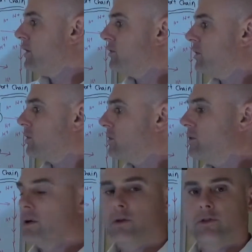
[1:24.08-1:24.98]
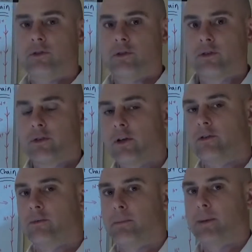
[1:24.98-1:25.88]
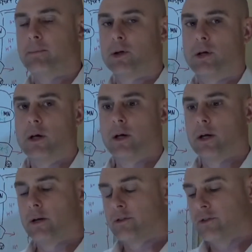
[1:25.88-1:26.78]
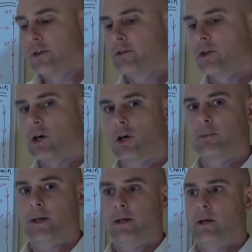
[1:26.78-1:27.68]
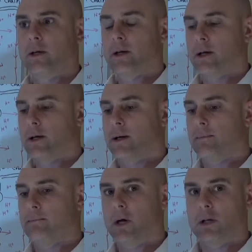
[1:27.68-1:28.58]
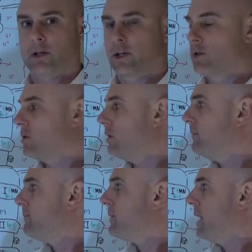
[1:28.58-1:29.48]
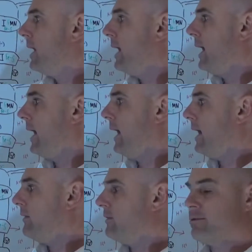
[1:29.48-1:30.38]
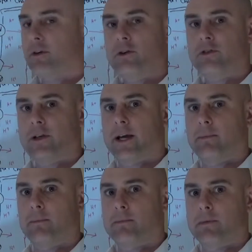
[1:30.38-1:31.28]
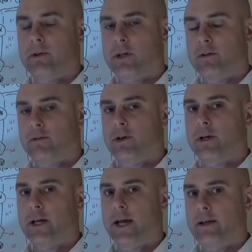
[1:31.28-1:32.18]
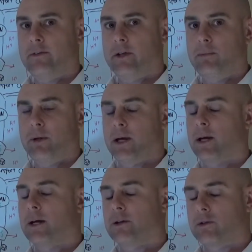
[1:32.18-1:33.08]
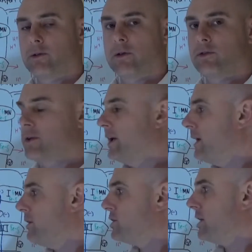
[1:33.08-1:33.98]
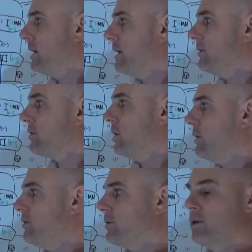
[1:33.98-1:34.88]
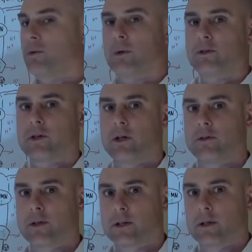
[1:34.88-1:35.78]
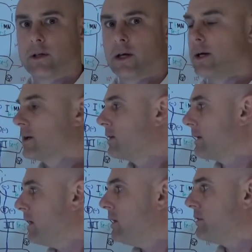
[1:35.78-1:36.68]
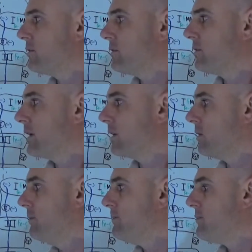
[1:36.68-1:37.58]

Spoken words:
So glucose is a six-carbon molecule, and the first step to converting ATP, glucose into energy is going through what's called the glycolysis cycle.